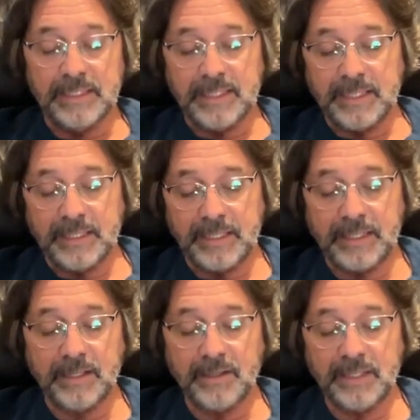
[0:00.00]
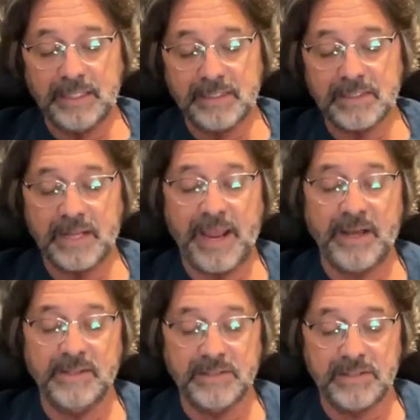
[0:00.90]
Here he
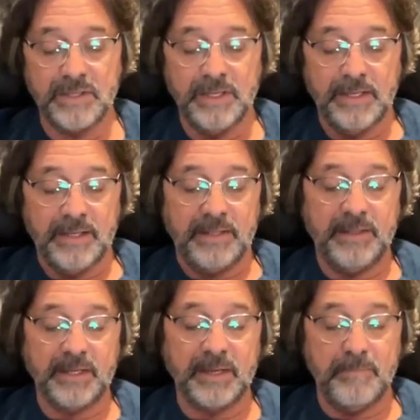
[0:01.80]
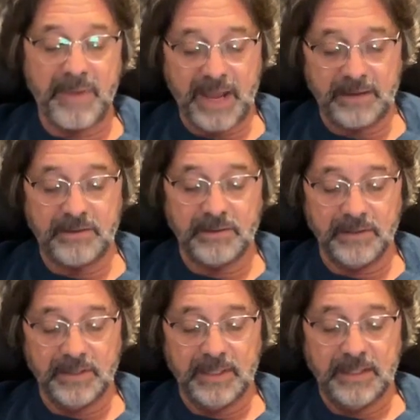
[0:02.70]
stands, the commander,
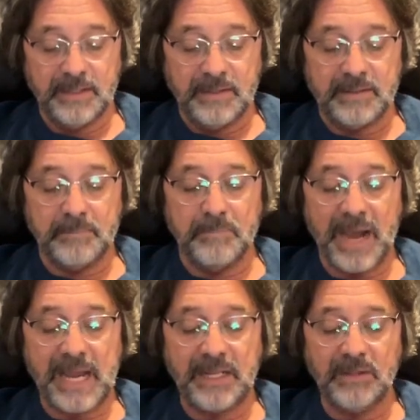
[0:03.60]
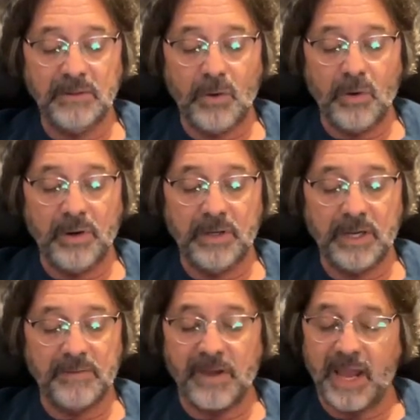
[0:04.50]
the mighty Lord
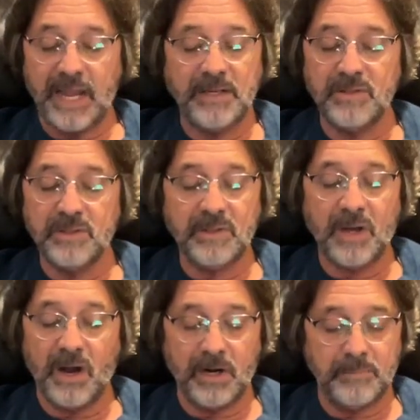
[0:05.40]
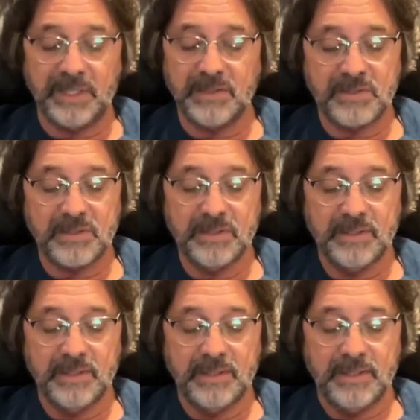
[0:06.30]
of angel armies
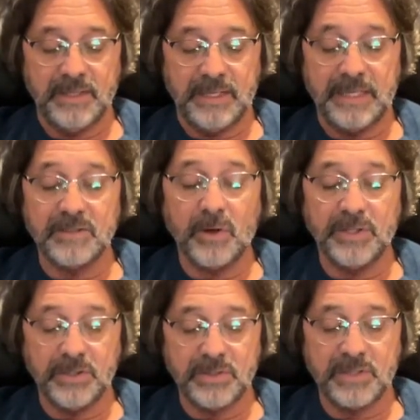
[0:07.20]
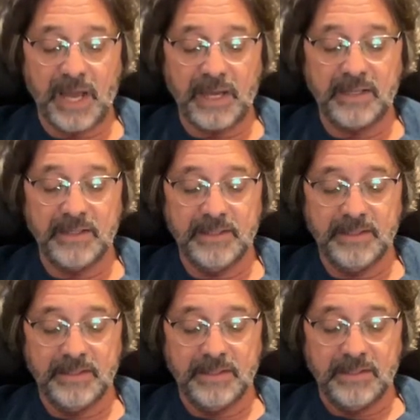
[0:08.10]
is on your side.
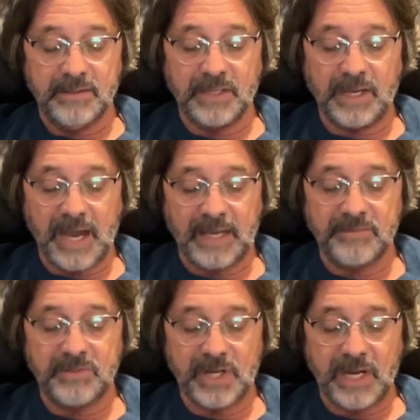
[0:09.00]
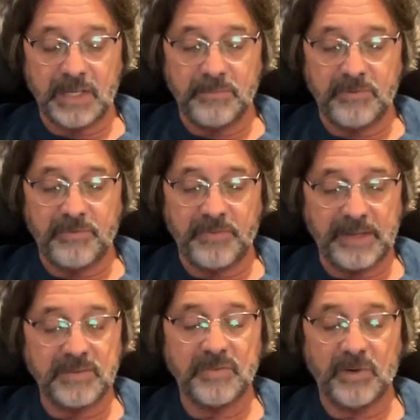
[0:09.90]
The God of Jacob
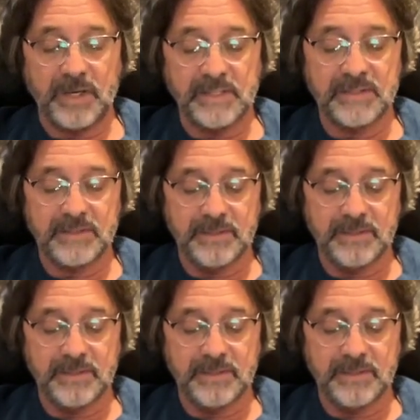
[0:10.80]
fights for us.